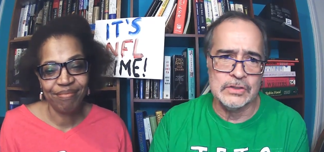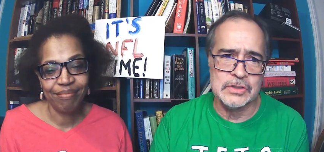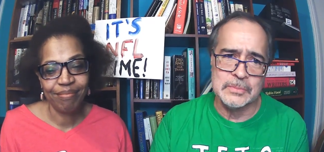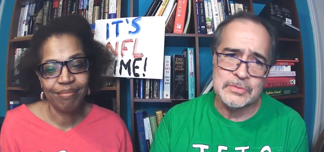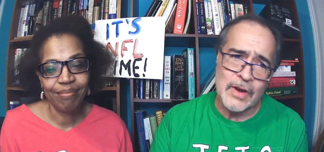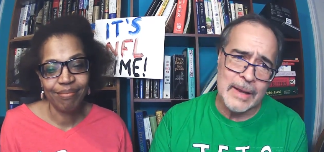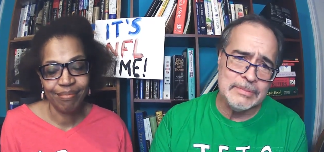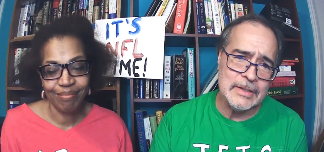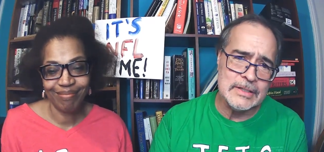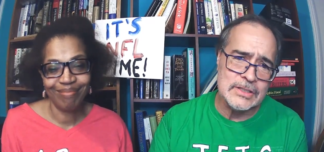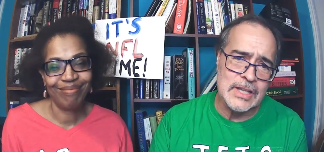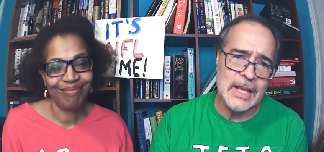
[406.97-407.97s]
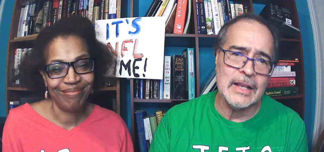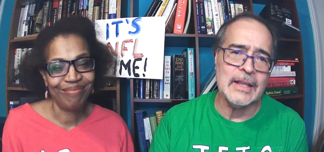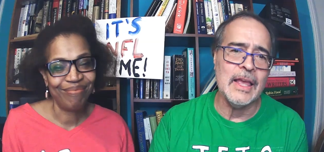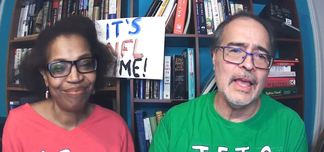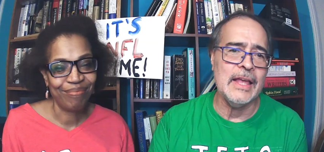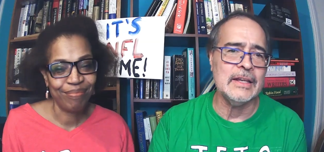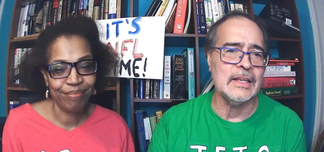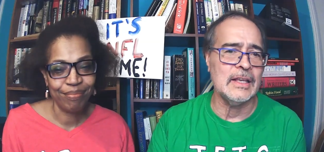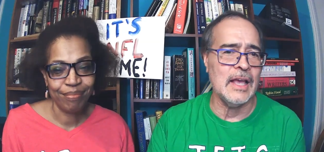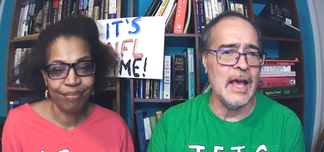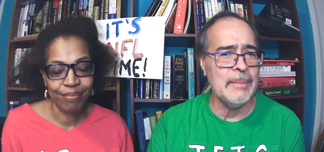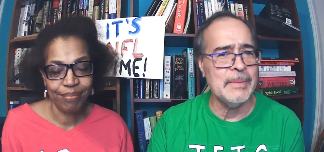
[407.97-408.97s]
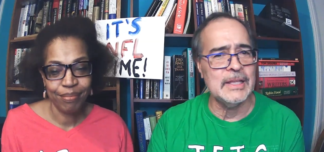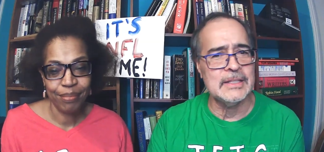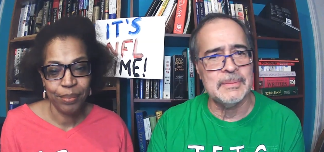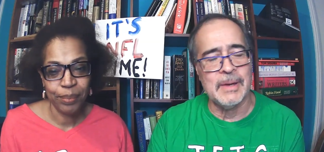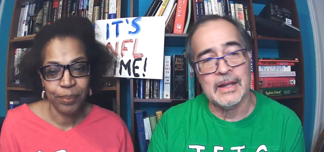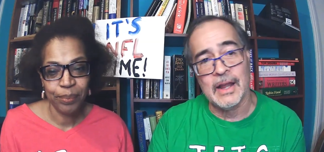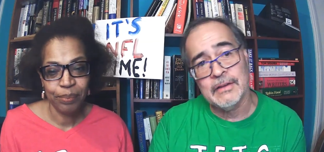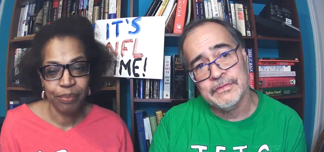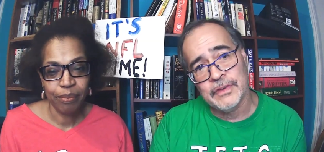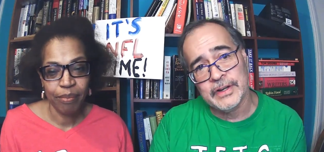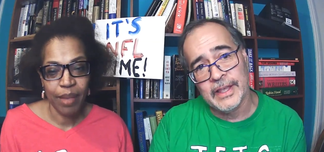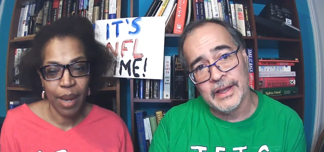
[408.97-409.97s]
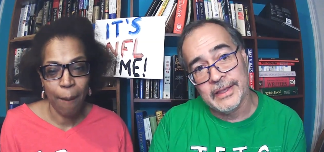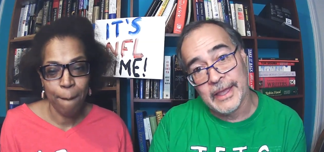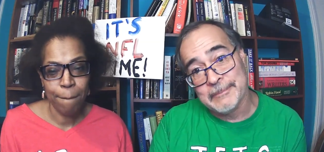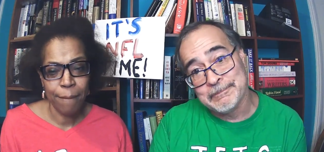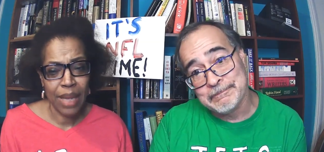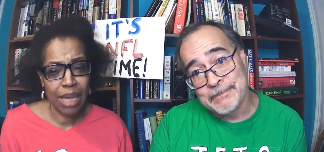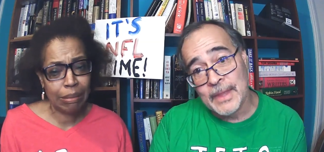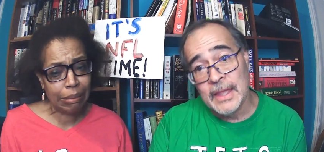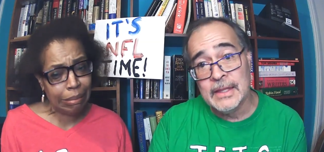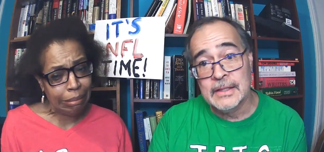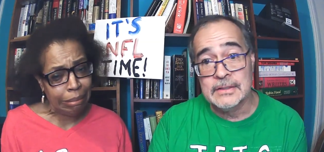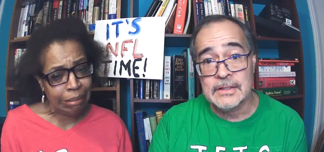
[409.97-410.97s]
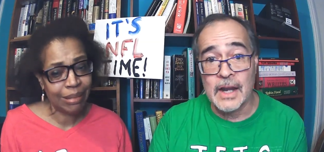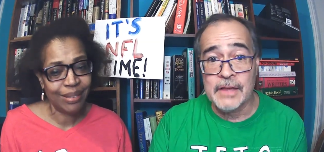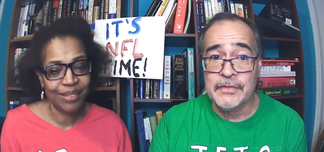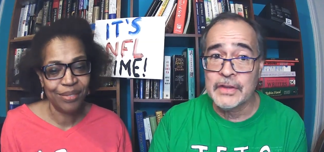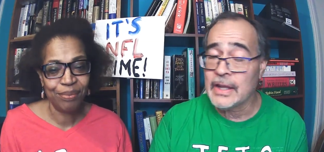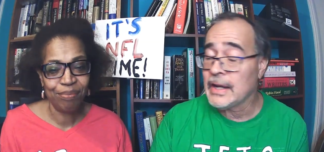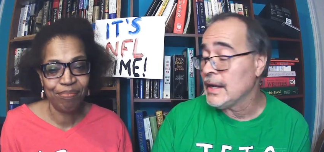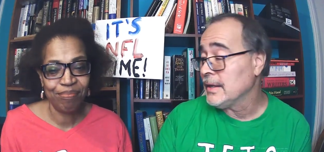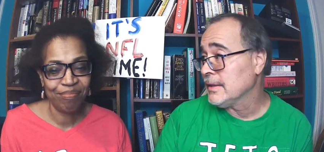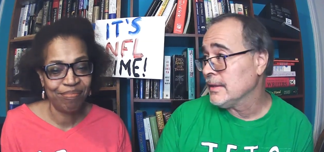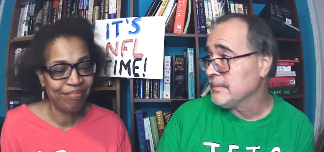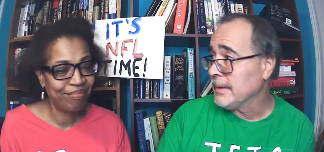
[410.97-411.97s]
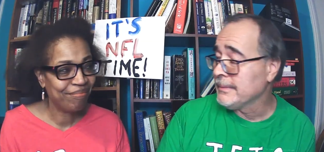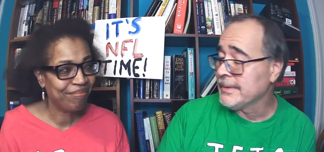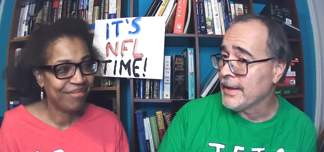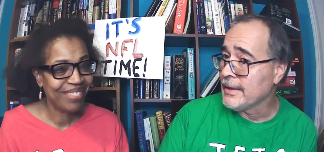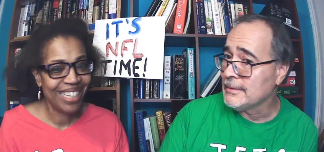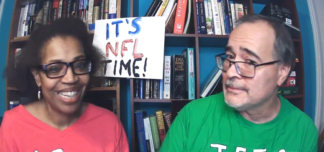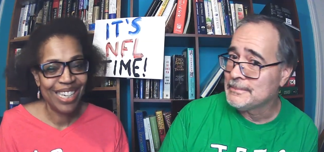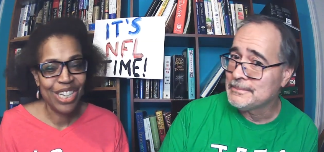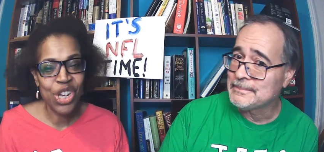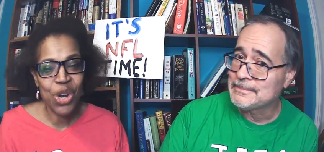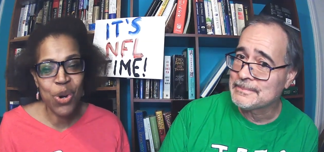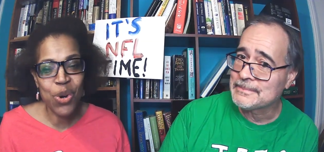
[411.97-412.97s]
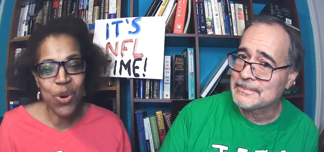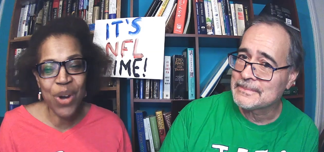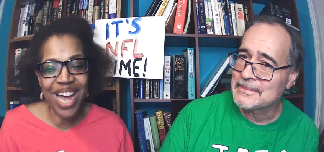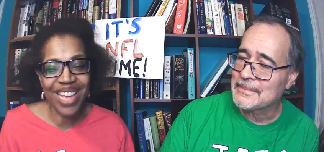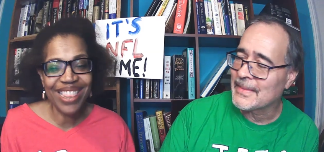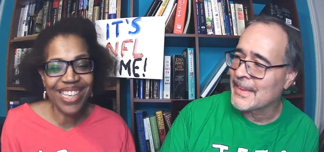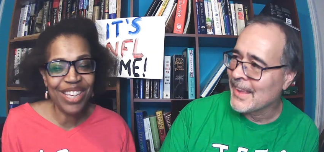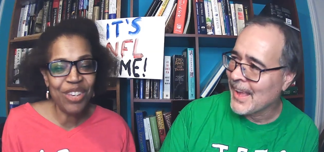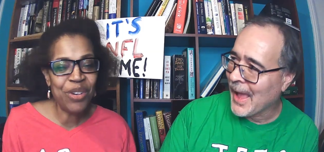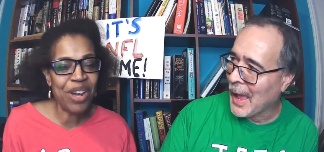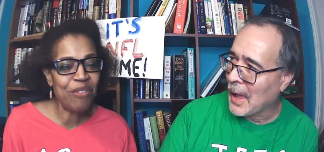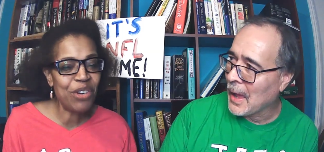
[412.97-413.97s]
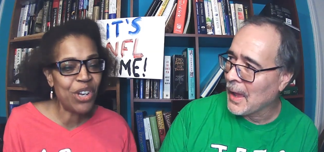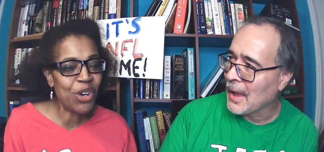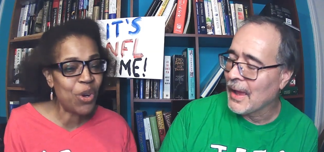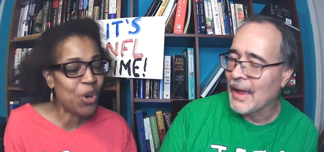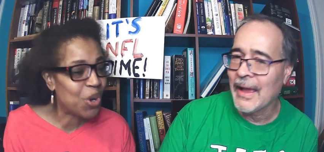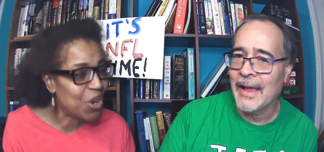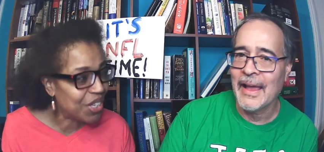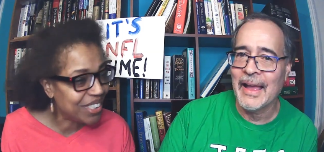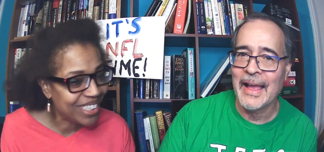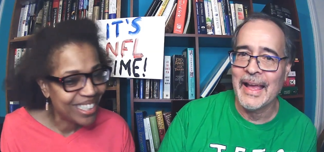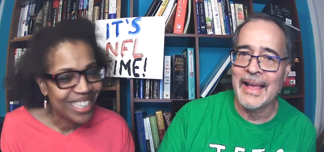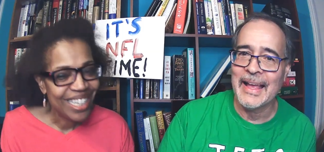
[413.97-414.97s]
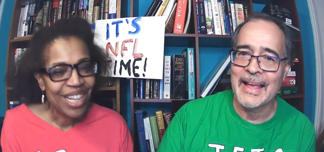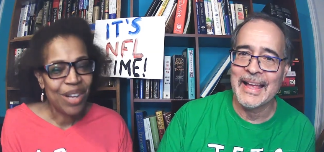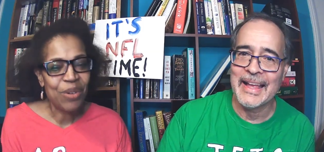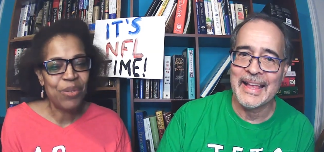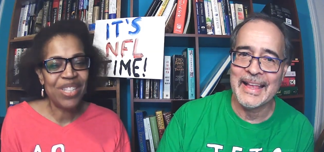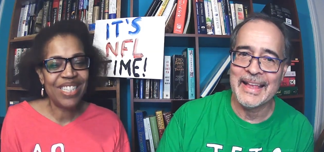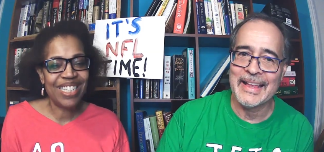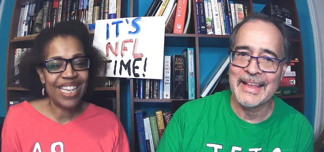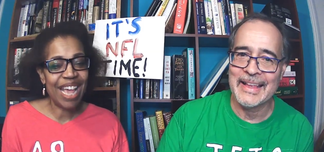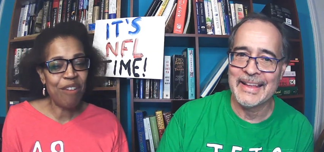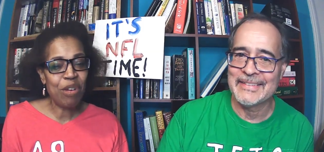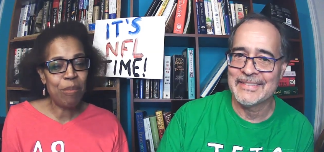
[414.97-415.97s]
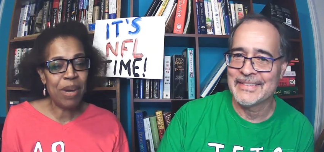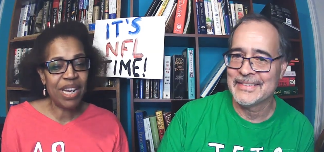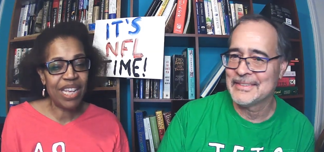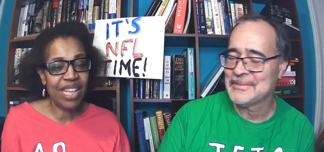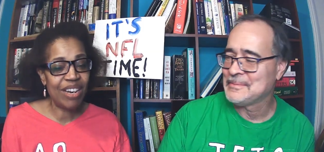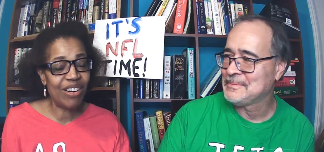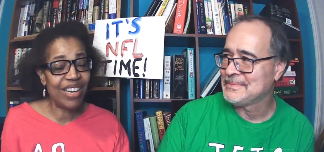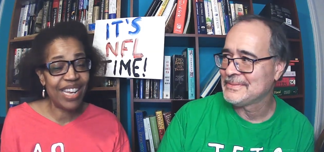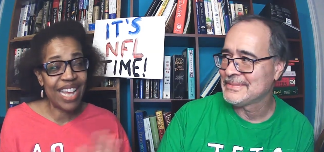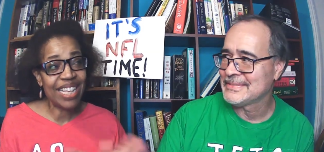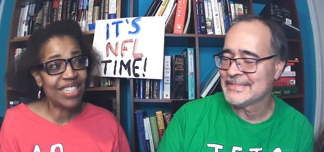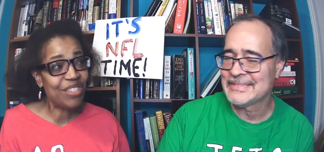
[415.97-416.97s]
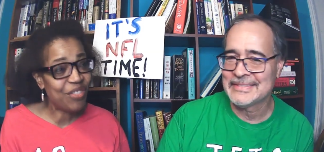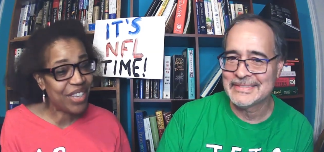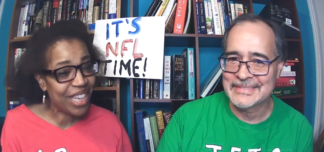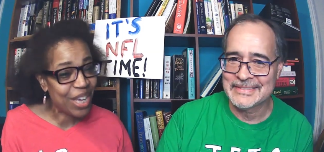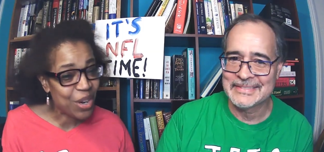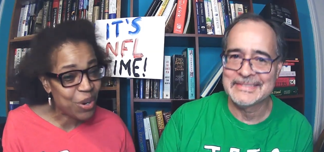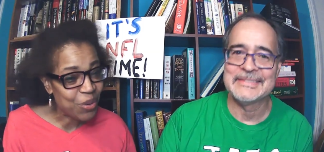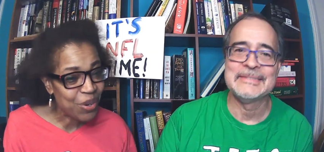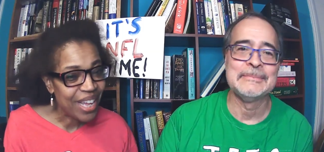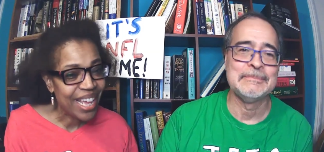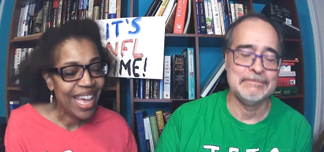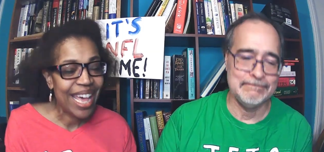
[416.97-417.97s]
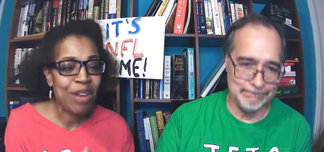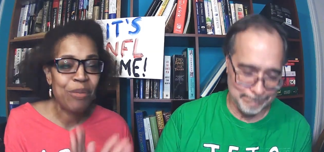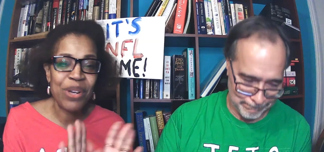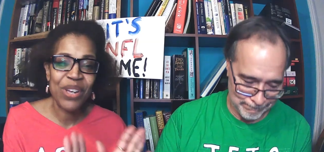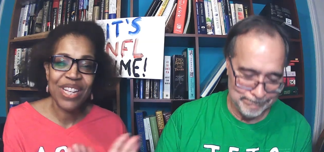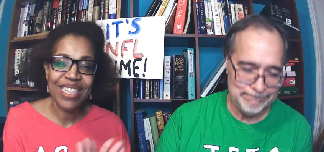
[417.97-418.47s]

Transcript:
Speaker 1: subscribe to this channel, and comment about how funny I am. Did I forget anything, Baby Doll?
Speaker 2: No, I think you covered it all. Uh, we'll see everybody in our next video and we're going to